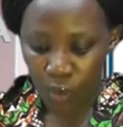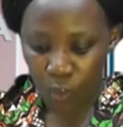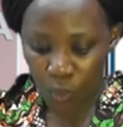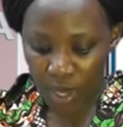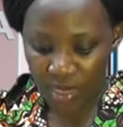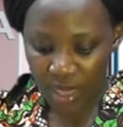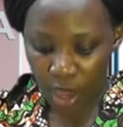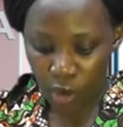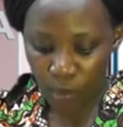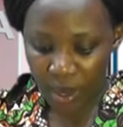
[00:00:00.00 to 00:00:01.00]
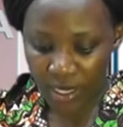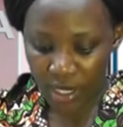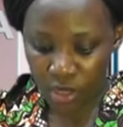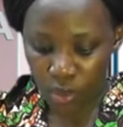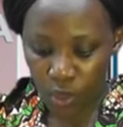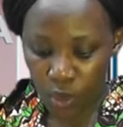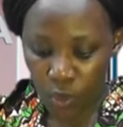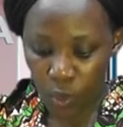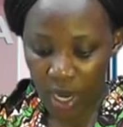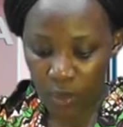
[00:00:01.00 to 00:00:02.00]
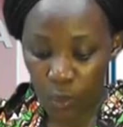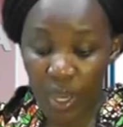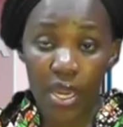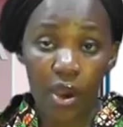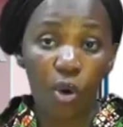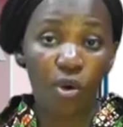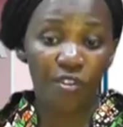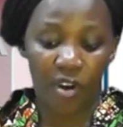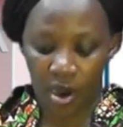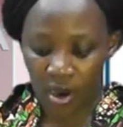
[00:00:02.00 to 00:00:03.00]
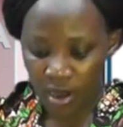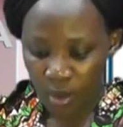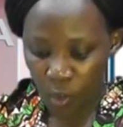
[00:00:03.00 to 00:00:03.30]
with a commanding 3-1 win over